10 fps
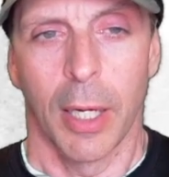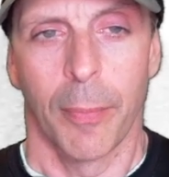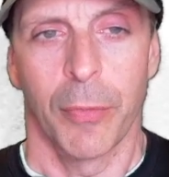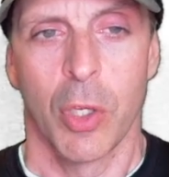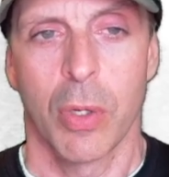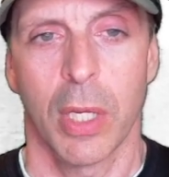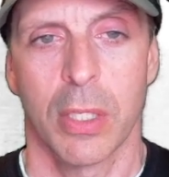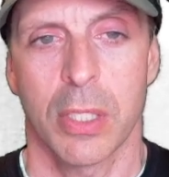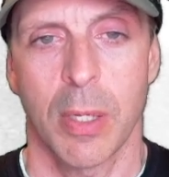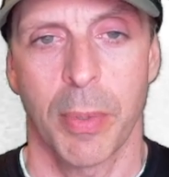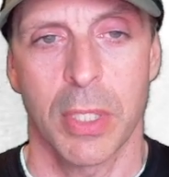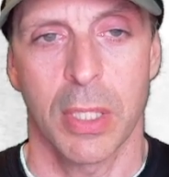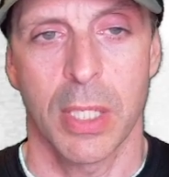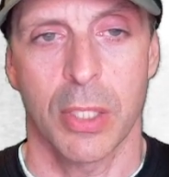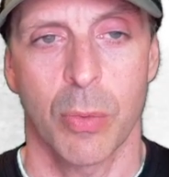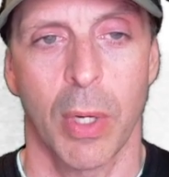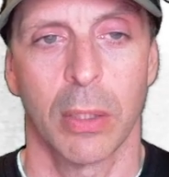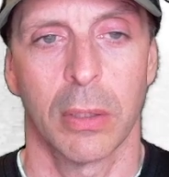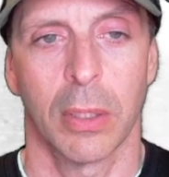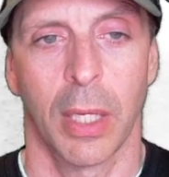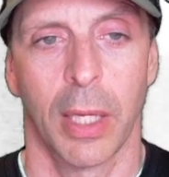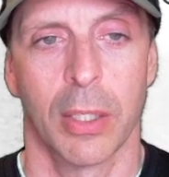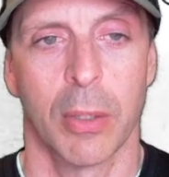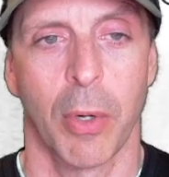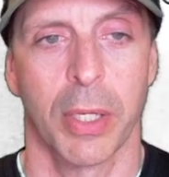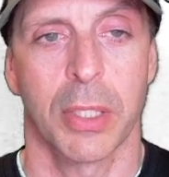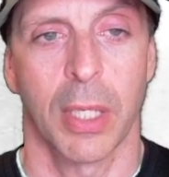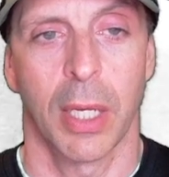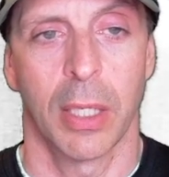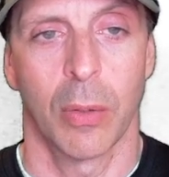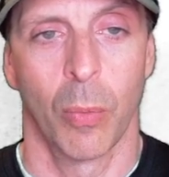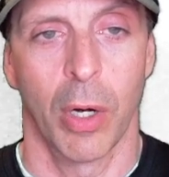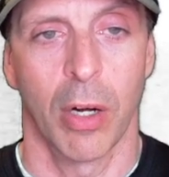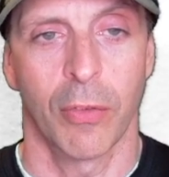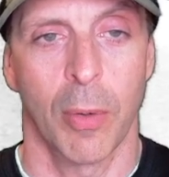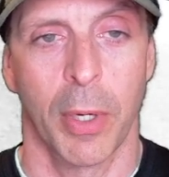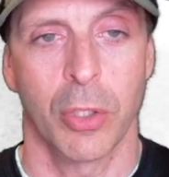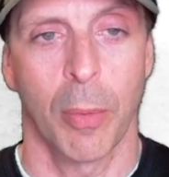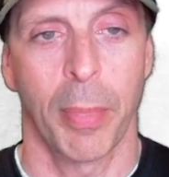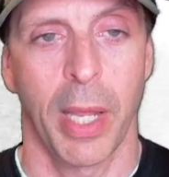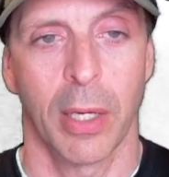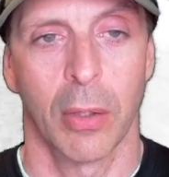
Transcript: you can step into these as well, and you might say where I've got my drop bag,